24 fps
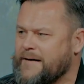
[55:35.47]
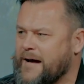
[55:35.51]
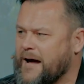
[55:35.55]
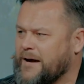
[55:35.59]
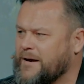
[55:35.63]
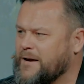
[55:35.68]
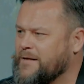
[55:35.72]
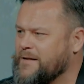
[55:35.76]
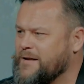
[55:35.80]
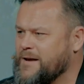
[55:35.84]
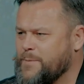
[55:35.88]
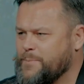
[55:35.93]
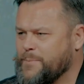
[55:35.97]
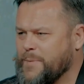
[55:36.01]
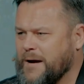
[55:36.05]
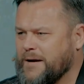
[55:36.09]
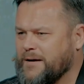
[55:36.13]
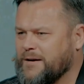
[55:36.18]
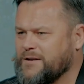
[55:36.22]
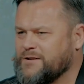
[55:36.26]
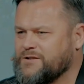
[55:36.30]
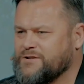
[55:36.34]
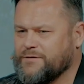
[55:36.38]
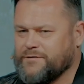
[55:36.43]
And in the
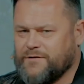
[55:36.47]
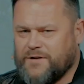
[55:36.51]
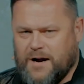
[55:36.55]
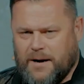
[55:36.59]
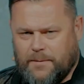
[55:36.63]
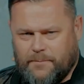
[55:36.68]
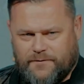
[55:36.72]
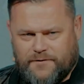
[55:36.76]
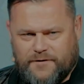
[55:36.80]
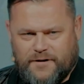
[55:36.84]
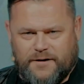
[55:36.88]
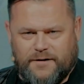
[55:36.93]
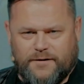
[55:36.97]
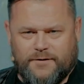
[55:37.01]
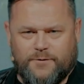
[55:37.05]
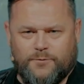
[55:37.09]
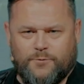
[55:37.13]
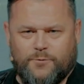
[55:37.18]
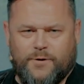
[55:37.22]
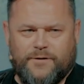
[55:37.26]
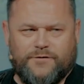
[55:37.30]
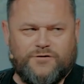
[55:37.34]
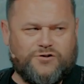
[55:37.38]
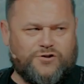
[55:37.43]
abundance of comfort,
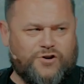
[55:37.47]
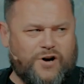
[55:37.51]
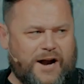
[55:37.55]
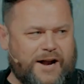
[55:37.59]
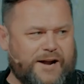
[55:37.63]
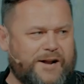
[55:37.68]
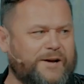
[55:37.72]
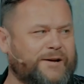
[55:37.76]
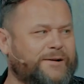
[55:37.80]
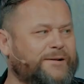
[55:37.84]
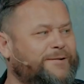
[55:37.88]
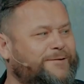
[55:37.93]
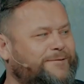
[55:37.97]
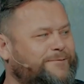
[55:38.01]
we've strayed.